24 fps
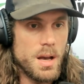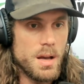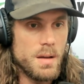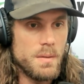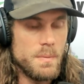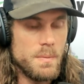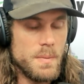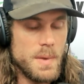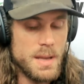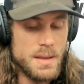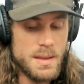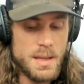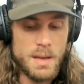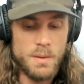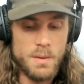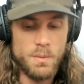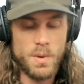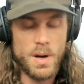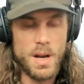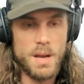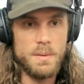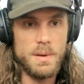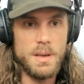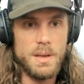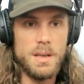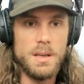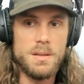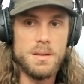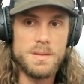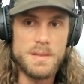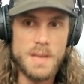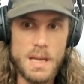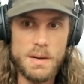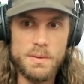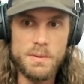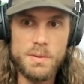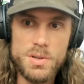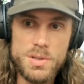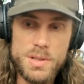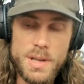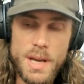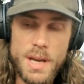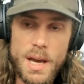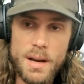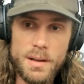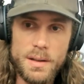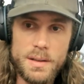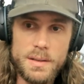And then when I'm inside of Coach
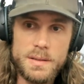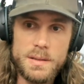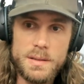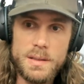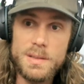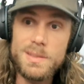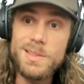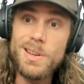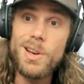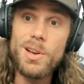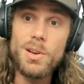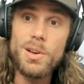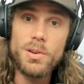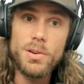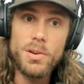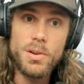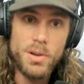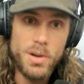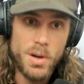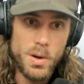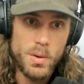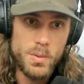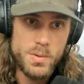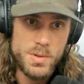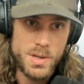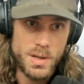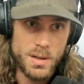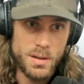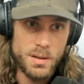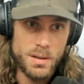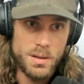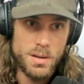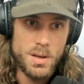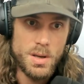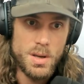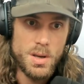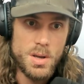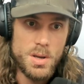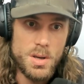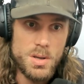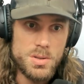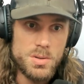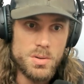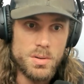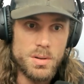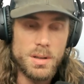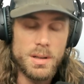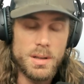Catalyst, it's all coaching.
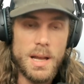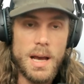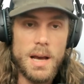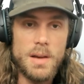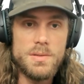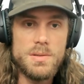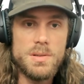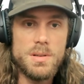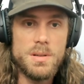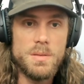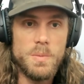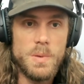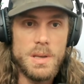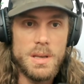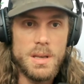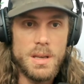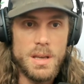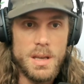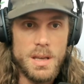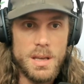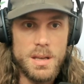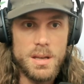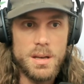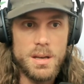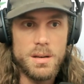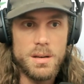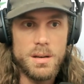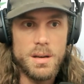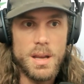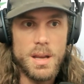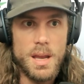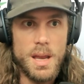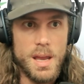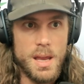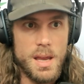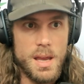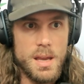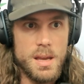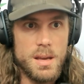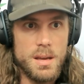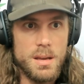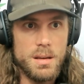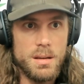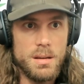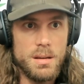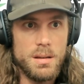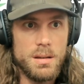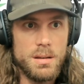So it allows you to be in the
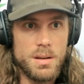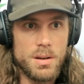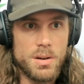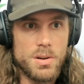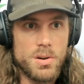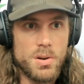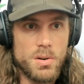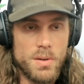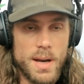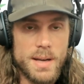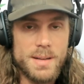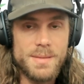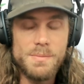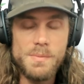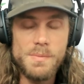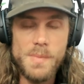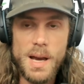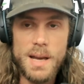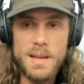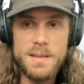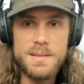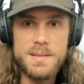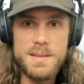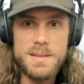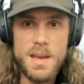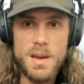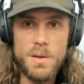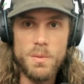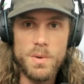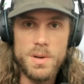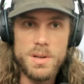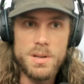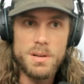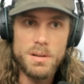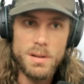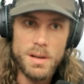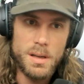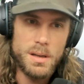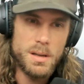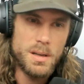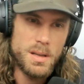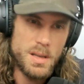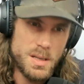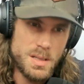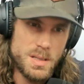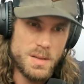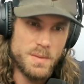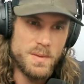correct mindset when you're in
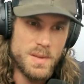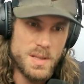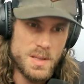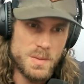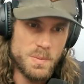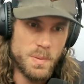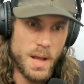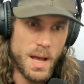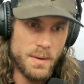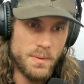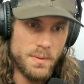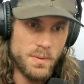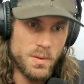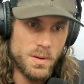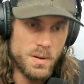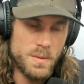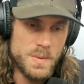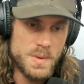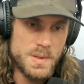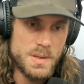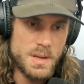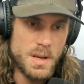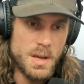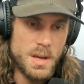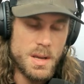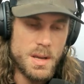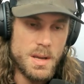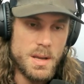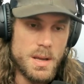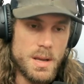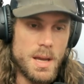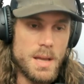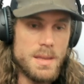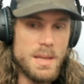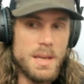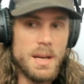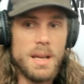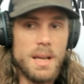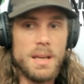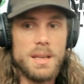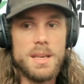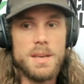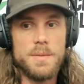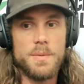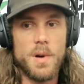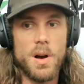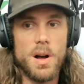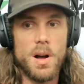each of these platforms. And then I
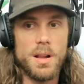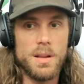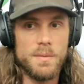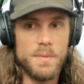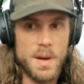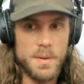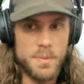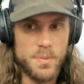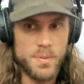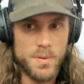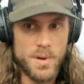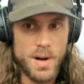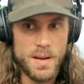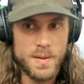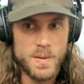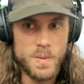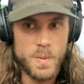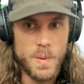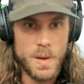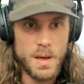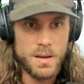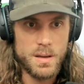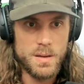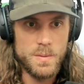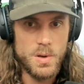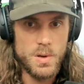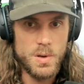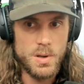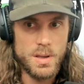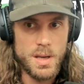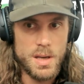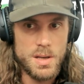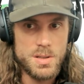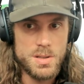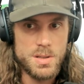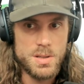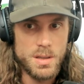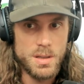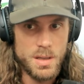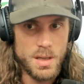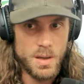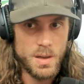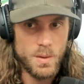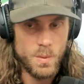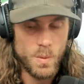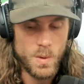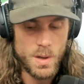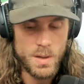keep all of my prospect communication
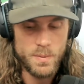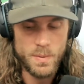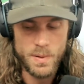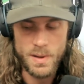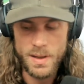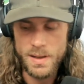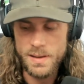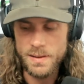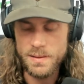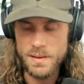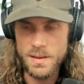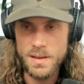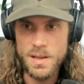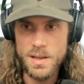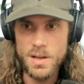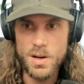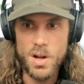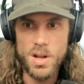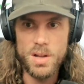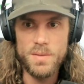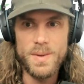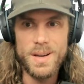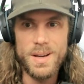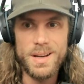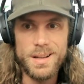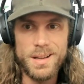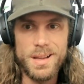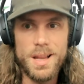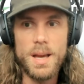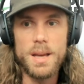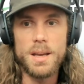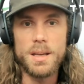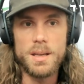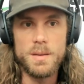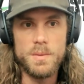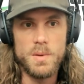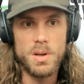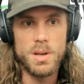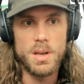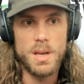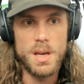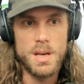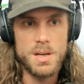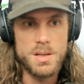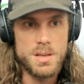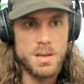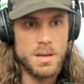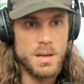in one place, and then all of my client
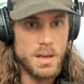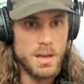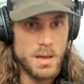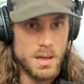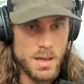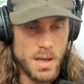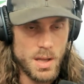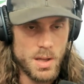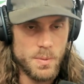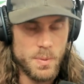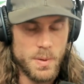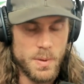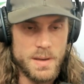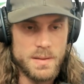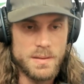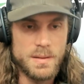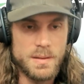communication in another place,